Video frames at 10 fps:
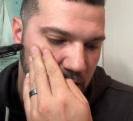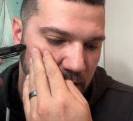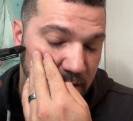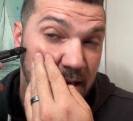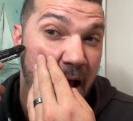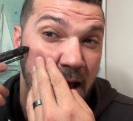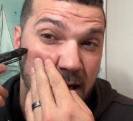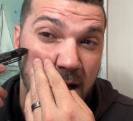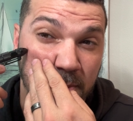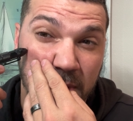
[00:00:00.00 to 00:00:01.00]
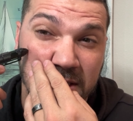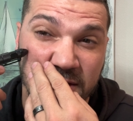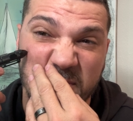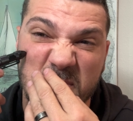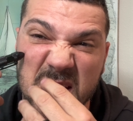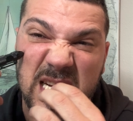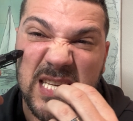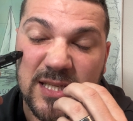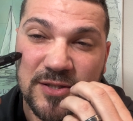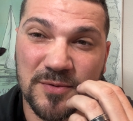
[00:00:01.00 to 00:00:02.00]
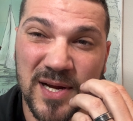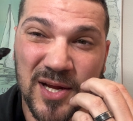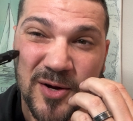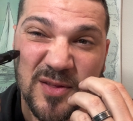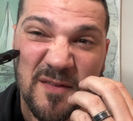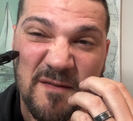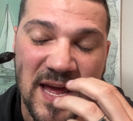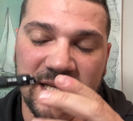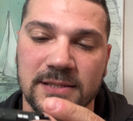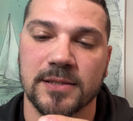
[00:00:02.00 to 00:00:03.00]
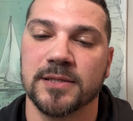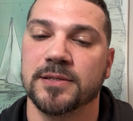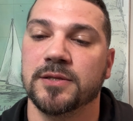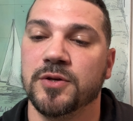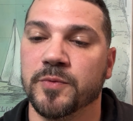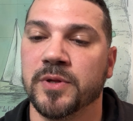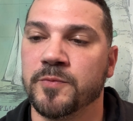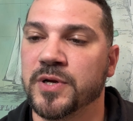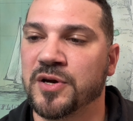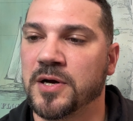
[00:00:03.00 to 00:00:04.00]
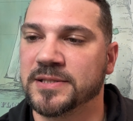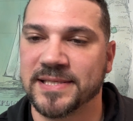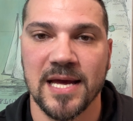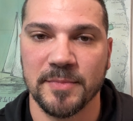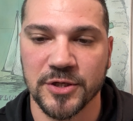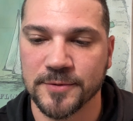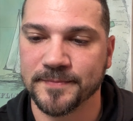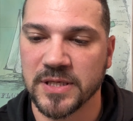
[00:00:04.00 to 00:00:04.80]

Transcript: not a bunch of meat right here in the face because you really want to cause damage.